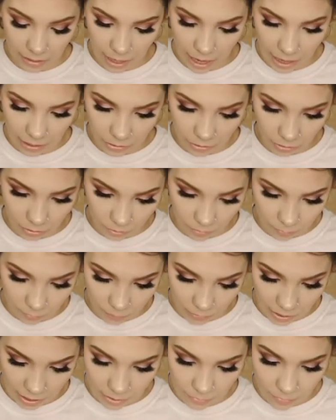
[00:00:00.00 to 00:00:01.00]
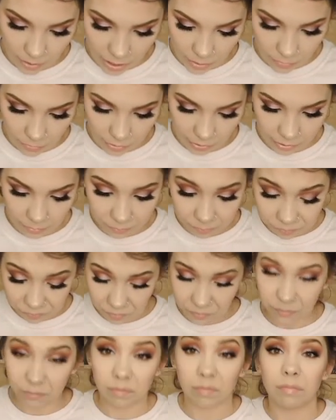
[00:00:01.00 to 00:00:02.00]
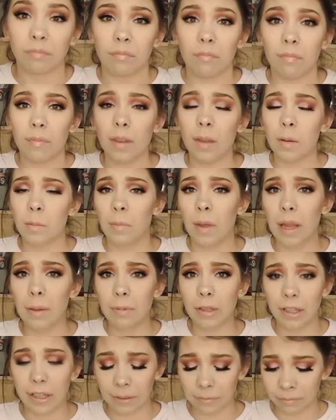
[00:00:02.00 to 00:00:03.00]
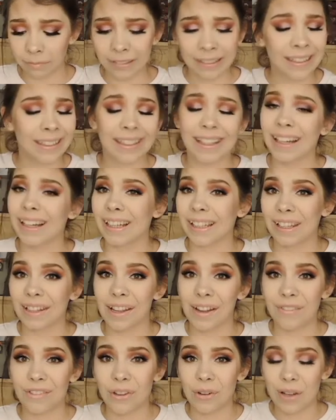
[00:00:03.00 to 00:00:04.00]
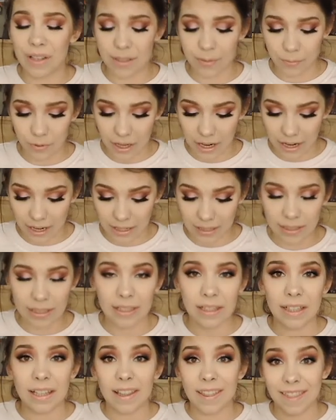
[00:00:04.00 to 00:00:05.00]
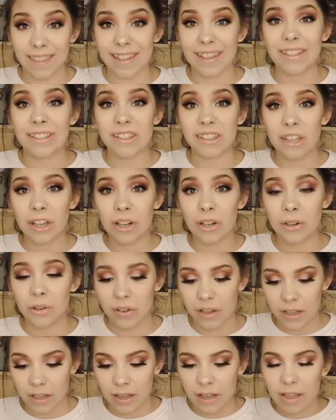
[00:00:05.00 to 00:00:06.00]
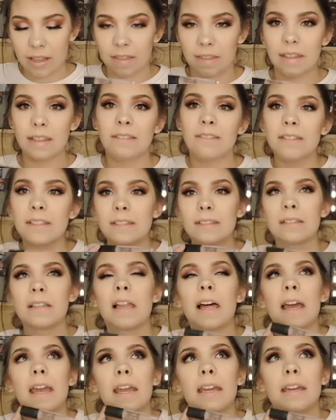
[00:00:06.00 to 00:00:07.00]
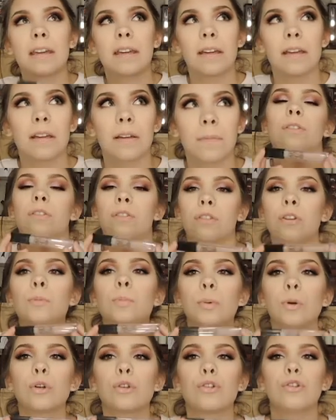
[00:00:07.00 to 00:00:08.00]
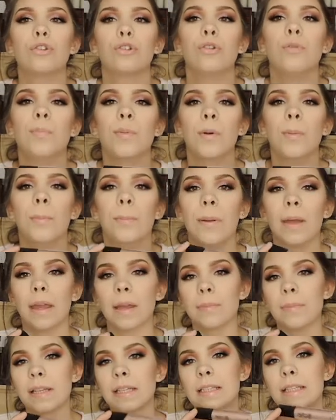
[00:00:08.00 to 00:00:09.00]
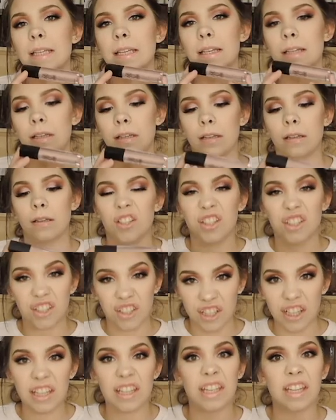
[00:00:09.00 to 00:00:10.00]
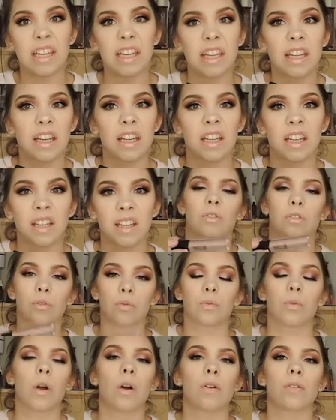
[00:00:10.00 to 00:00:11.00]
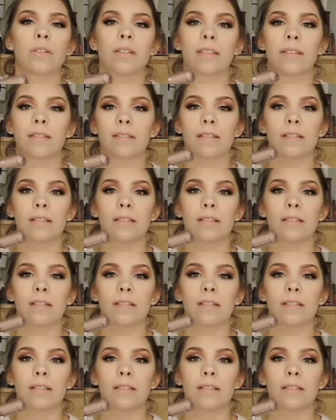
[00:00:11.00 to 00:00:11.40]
Lacquer by Maybelline. Maybelline, love you as a brand. This though, this is like super, super pigmented, sticky, gross